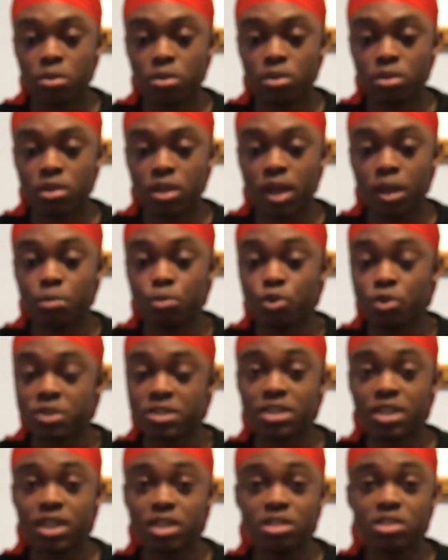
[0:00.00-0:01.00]
Now, I'm not
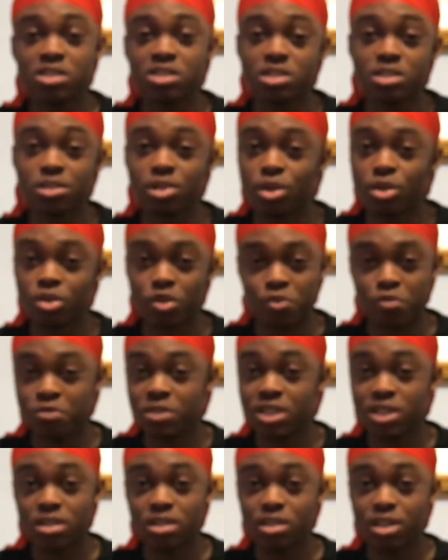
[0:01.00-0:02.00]
saying this to sound
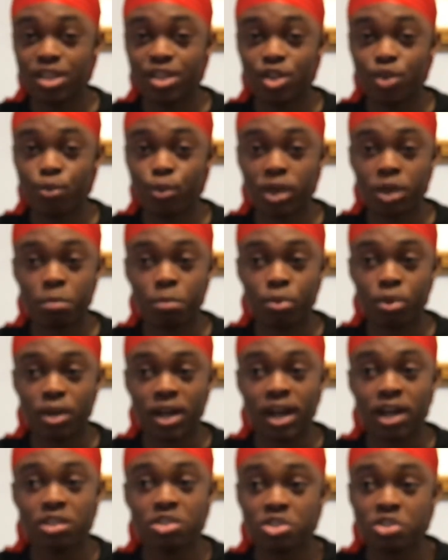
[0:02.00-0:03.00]
greedy in any way, but
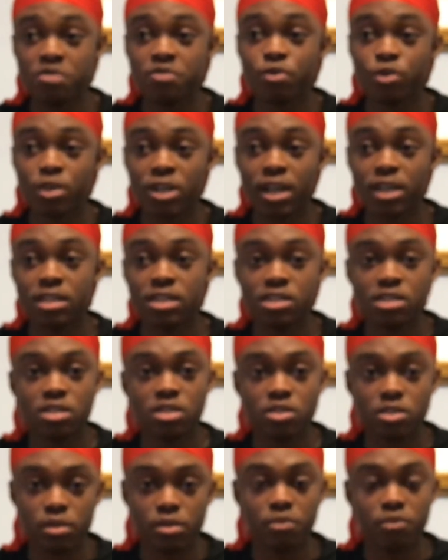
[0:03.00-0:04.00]
I just feel like this
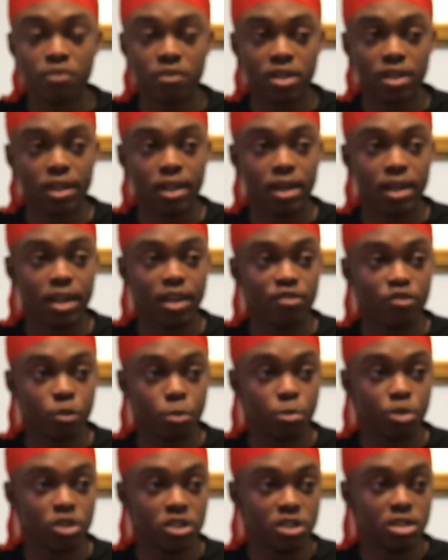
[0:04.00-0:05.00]
is something that
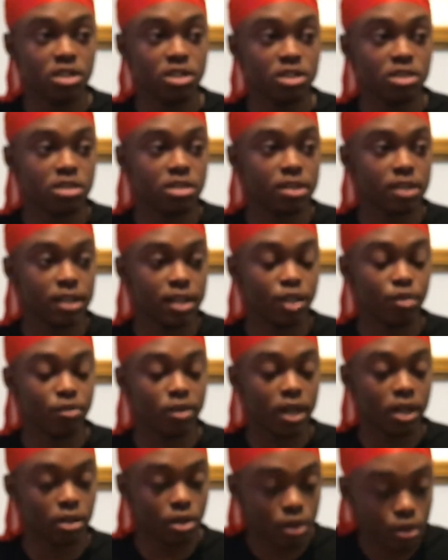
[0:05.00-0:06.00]
everybody needs to hear
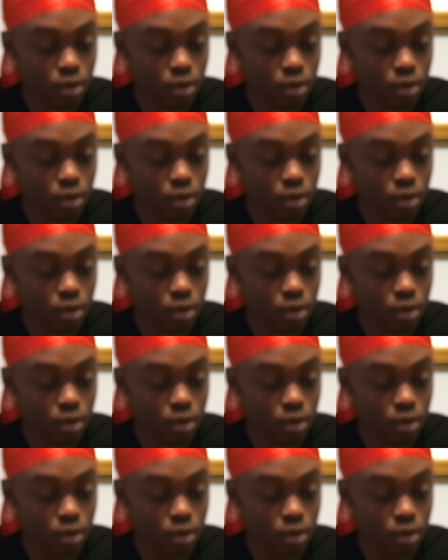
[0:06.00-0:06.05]
right now.